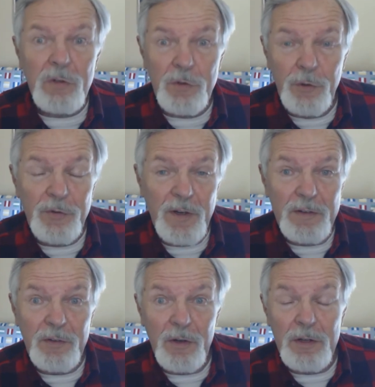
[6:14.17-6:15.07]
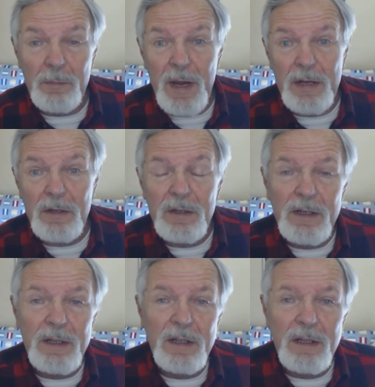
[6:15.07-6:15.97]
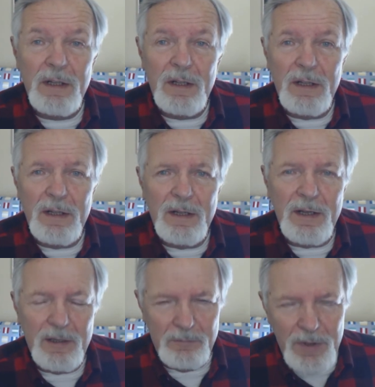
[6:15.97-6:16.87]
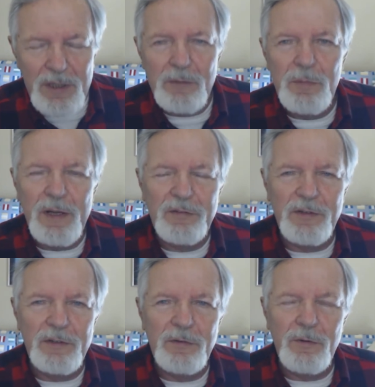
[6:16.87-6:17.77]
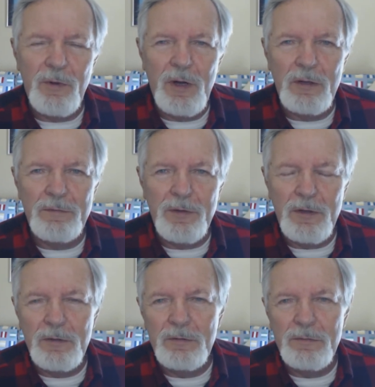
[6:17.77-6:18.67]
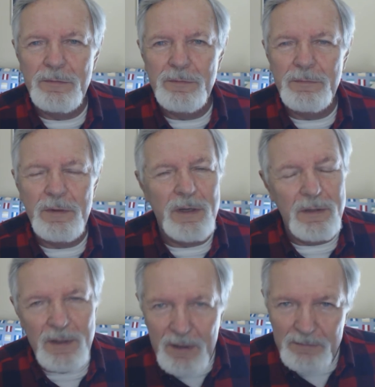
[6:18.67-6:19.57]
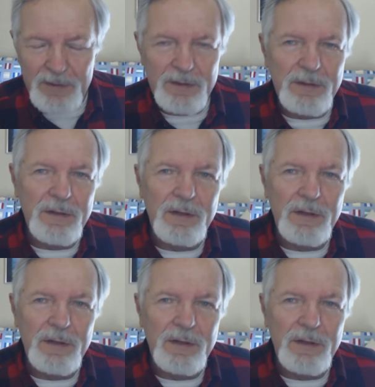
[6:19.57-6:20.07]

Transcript: two cents on the matter. And many blessings to all of you, and even